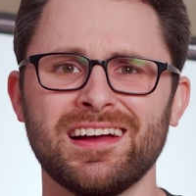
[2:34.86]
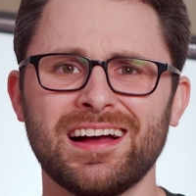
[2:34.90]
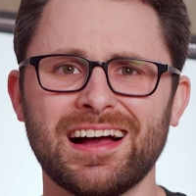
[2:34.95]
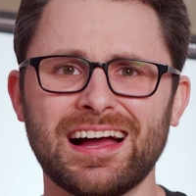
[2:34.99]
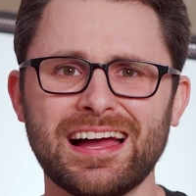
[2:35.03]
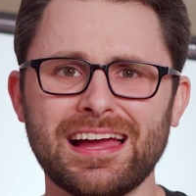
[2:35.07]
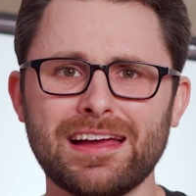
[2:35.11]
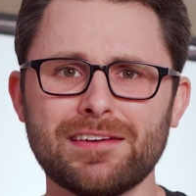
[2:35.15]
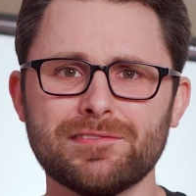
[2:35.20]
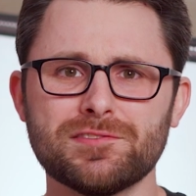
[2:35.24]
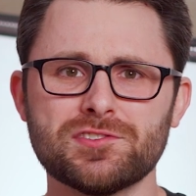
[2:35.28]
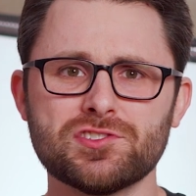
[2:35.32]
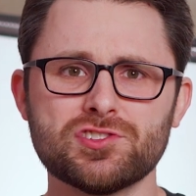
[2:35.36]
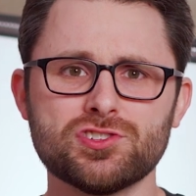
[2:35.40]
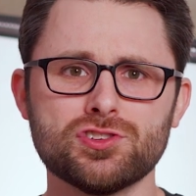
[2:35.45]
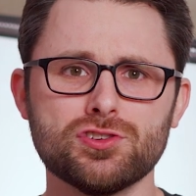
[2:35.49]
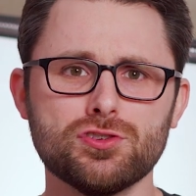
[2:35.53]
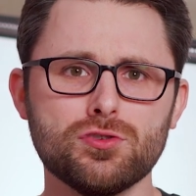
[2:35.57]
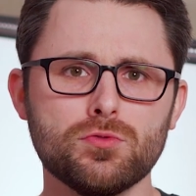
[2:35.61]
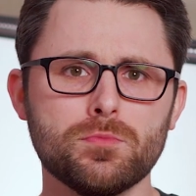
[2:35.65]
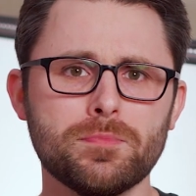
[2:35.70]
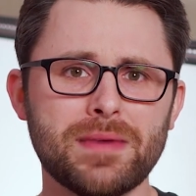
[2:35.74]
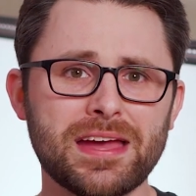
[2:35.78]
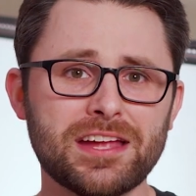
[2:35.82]
I have
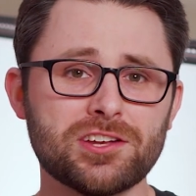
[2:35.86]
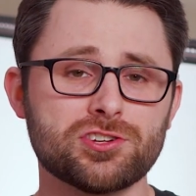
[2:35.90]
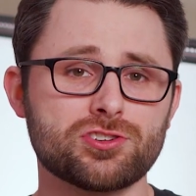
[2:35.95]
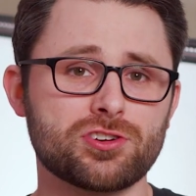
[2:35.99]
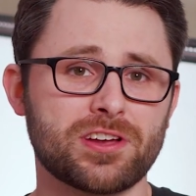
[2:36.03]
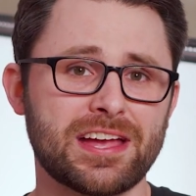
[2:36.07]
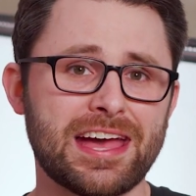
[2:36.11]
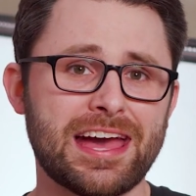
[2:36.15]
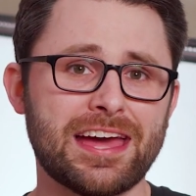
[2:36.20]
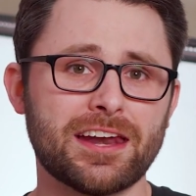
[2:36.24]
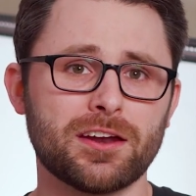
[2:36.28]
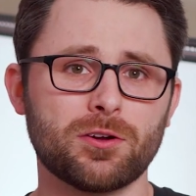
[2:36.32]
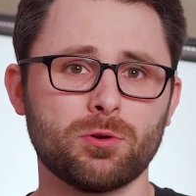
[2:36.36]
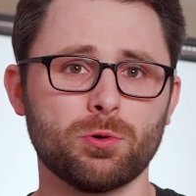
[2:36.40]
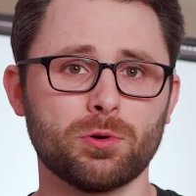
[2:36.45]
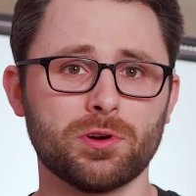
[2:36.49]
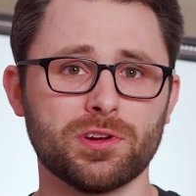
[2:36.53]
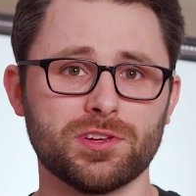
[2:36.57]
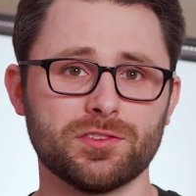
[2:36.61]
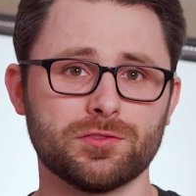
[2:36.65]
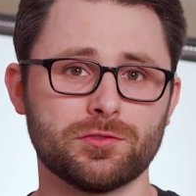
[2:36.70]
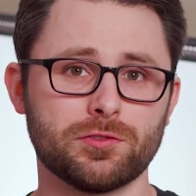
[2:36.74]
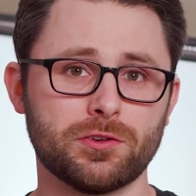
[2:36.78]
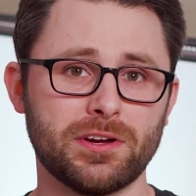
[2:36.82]
2 major
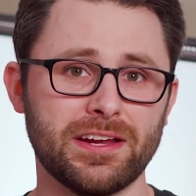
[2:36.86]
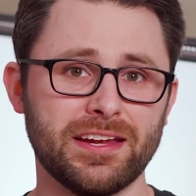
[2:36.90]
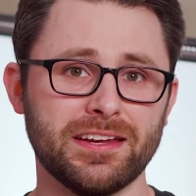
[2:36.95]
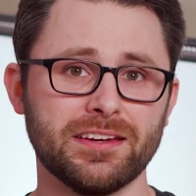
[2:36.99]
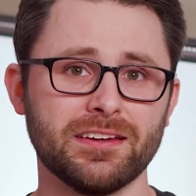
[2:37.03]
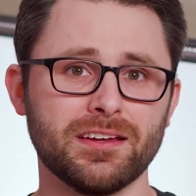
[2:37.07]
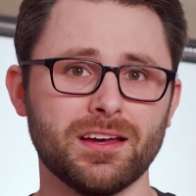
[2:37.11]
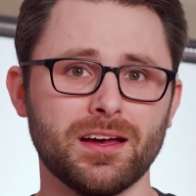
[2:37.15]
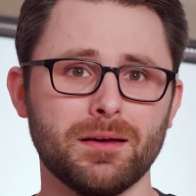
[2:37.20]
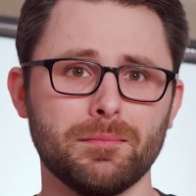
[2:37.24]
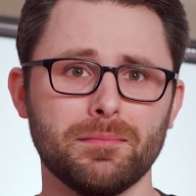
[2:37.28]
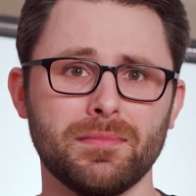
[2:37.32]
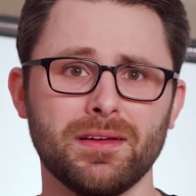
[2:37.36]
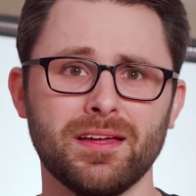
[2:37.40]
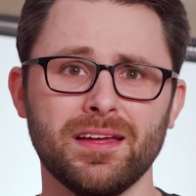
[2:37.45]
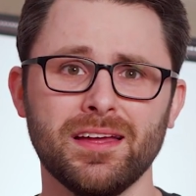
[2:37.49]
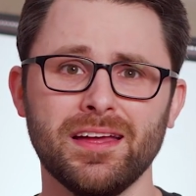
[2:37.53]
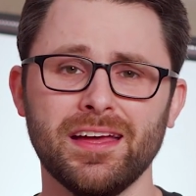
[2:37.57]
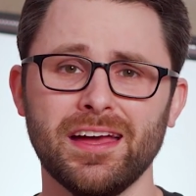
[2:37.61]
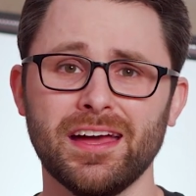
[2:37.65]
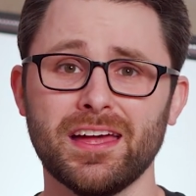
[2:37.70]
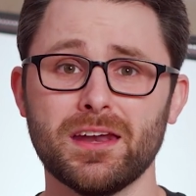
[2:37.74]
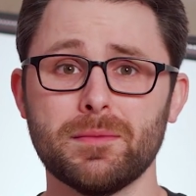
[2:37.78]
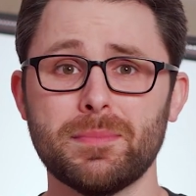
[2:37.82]
categories for income
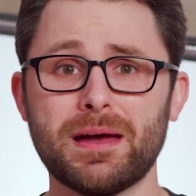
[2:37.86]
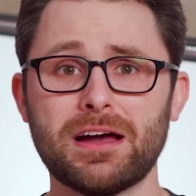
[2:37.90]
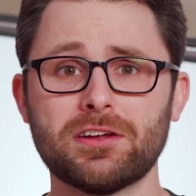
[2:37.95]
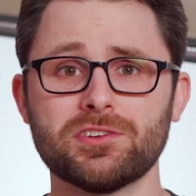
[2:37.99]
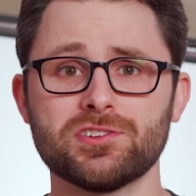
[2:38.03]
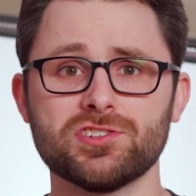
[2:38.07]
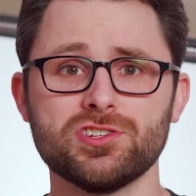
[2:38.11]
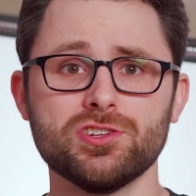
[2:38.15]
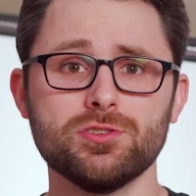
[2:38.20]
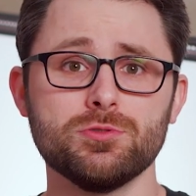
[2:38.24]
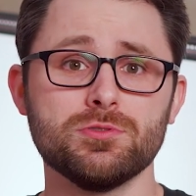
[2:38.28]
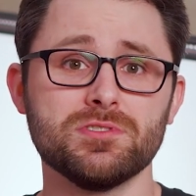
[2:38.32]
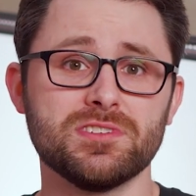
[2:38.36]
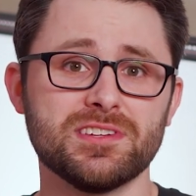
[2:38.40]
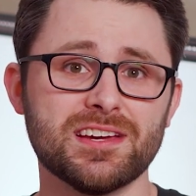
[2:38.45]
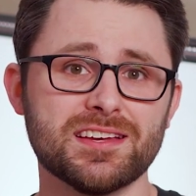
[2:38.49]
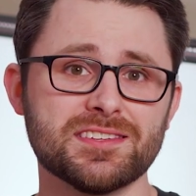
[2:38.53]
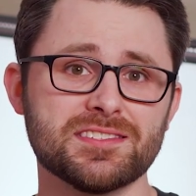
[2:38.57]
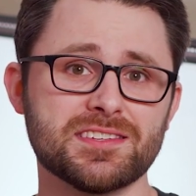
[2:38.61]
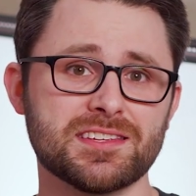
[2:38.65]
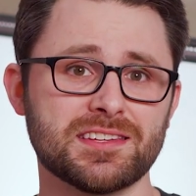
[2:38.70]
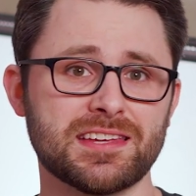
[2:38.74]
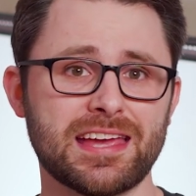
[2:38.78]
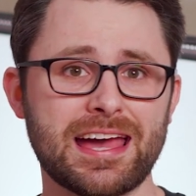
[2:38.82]
and about
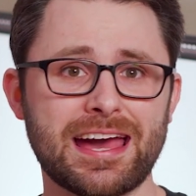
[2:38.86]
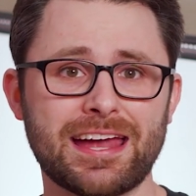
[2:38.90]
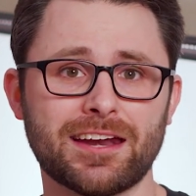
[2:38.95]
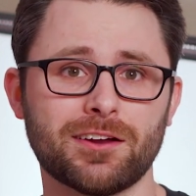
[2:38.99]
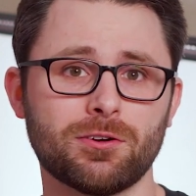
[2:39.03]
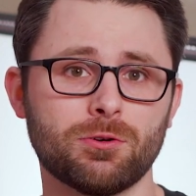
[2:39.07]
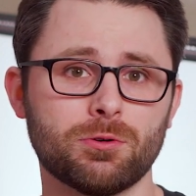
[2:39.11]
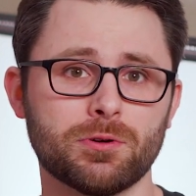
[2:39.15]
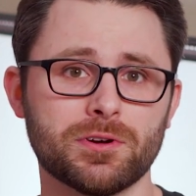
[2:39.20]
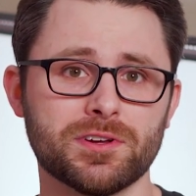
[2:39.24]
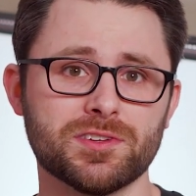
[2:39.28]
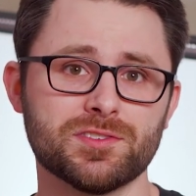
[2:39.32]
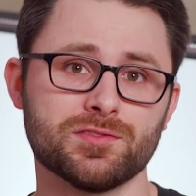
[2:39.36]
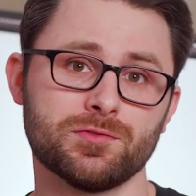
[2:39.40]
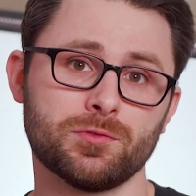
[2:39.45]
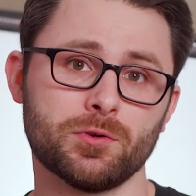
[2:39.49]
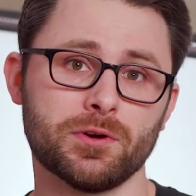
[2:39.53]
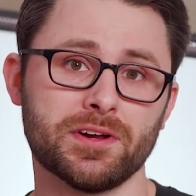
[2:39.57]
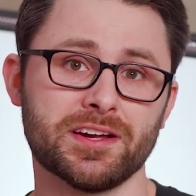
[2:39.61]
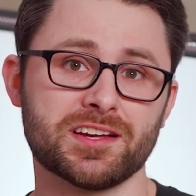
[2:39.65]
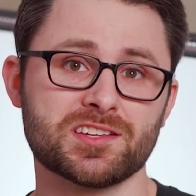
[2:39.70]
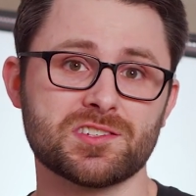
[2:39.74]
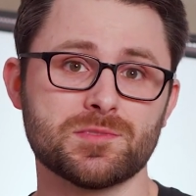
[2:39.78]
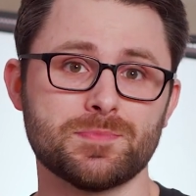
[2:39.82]
24 categories
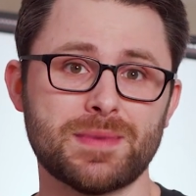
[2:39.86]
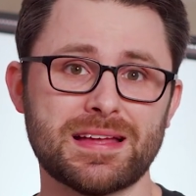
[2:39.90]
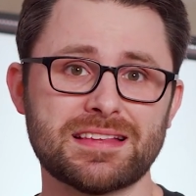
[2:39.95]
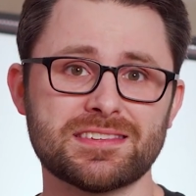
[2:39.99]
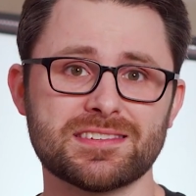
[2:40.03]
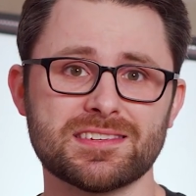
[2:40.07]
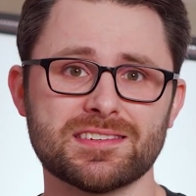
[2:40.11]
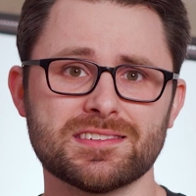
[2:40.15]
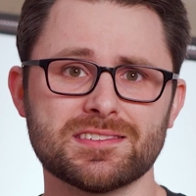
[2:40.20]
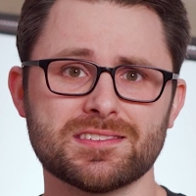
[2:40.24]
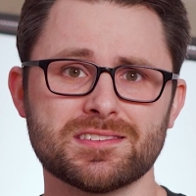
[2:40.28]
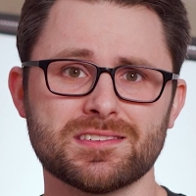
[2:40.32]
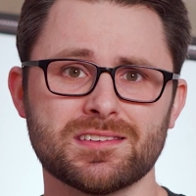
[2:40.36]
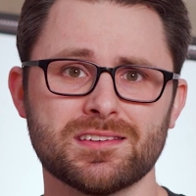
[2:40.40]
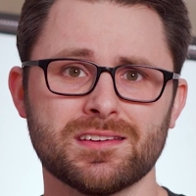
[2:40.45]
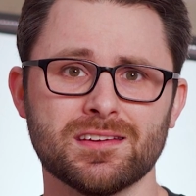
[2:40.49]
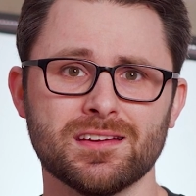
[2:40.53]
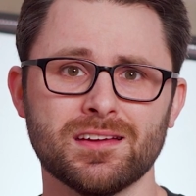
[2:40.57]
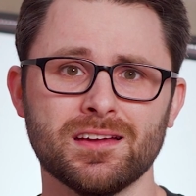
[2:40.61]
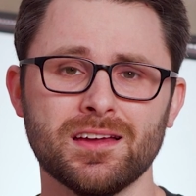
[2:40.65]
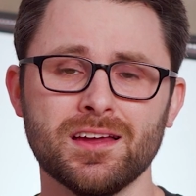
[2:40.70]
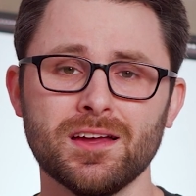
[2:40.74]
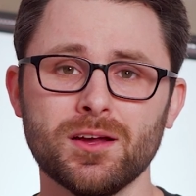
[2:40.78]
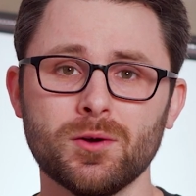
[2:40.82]
for expenses.
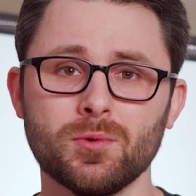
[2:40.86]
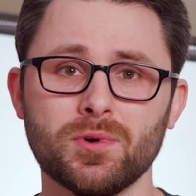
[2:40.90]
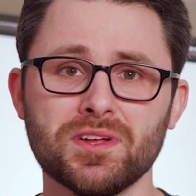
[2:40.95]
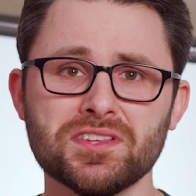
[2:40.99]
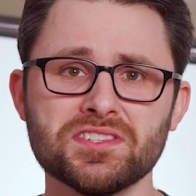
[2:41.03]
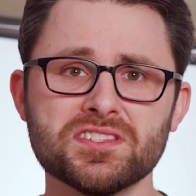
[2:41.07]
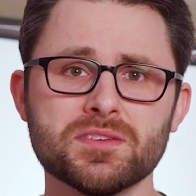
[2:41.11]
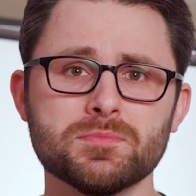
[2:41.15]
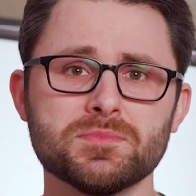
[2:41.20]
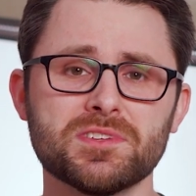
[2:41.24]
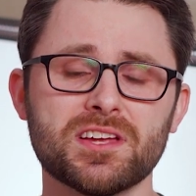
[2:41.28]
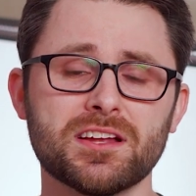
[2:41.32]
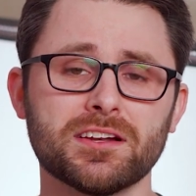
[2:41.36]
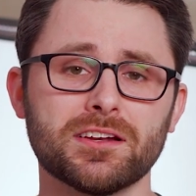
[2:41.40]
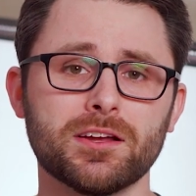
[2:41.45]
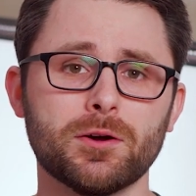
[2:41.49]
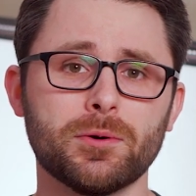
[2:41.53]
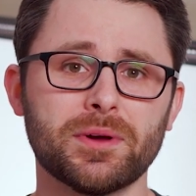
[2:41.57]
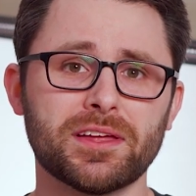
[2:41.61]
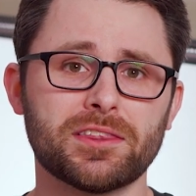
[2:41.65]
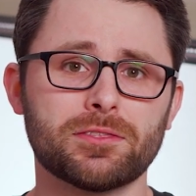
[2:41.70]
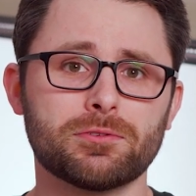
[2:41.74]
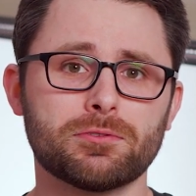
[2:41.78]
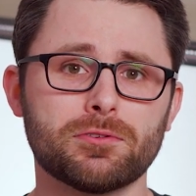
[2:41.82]
Once I'm done
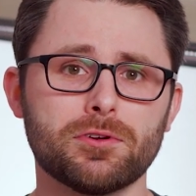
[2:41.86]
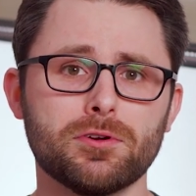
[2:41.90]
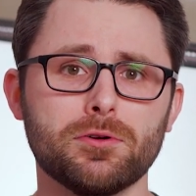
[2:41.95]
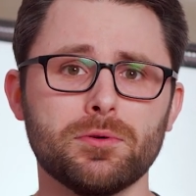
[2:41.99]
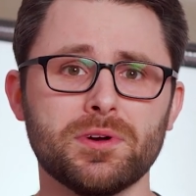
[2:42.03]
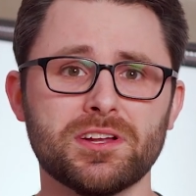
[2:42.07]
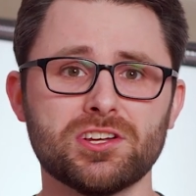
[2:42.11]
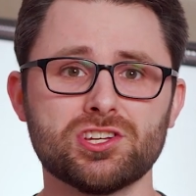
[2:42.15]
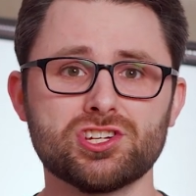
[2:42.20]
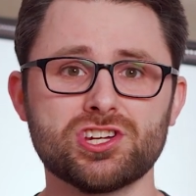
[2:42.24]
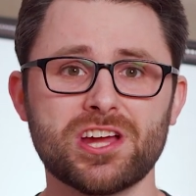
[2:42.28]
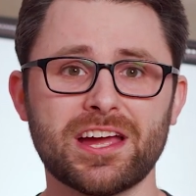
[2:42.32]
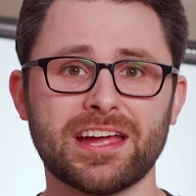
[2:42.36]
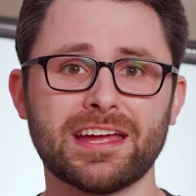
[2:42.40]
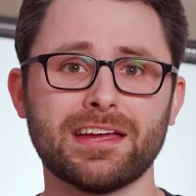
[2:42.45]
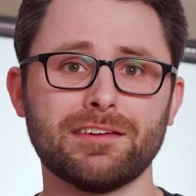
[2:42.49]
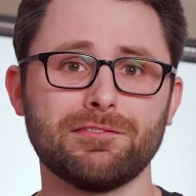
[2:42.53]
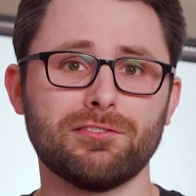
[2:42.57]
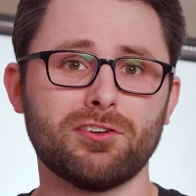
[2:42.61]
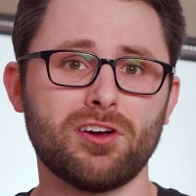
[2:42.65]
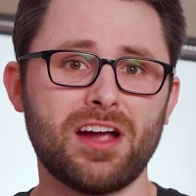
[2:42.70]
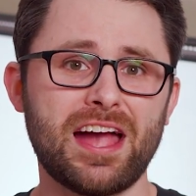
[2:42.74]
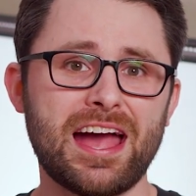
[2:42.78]
going through and checking for